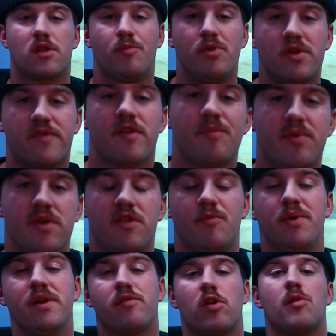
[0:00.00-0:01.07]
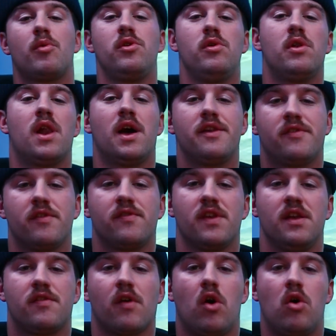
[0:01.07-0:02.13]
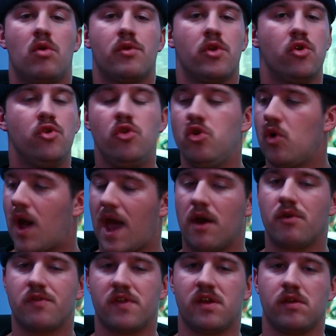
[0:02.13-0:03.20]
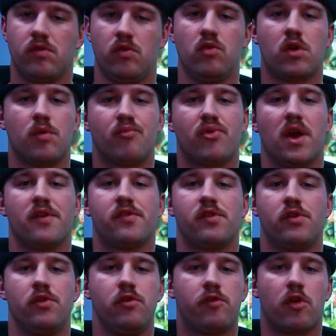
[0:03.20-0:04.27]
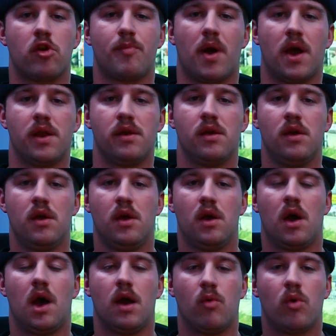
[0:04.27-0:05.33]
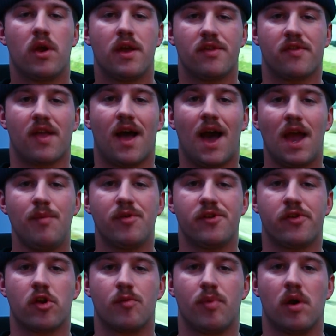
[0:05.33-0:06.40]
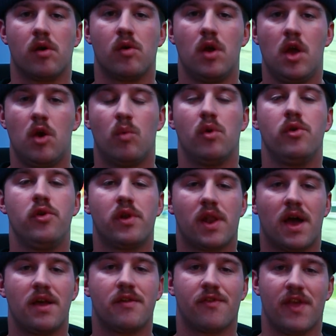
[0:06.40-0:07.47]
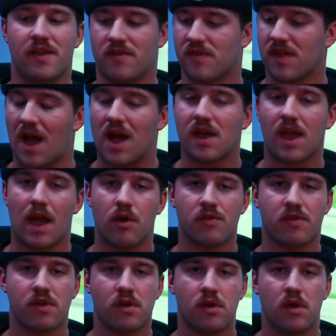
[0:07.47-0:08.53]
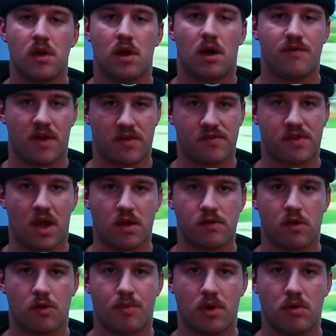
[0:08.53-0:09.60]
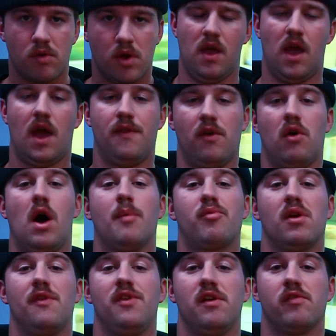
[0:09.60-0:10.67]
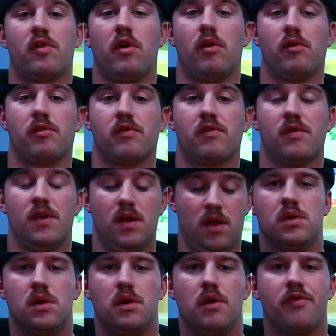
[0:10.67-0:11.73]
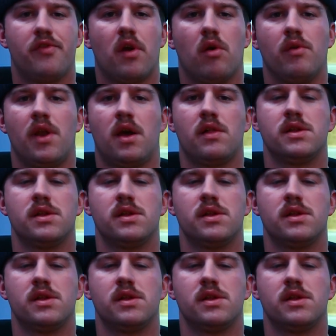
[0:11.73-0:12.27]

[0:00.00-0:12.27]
to put it simply, the big turbo utilizes its own new housing, new compressor, new turbine, whereas the hybrid turbo will utilize that stock housing of that stock turbo, and they'll upgrade the internals. So now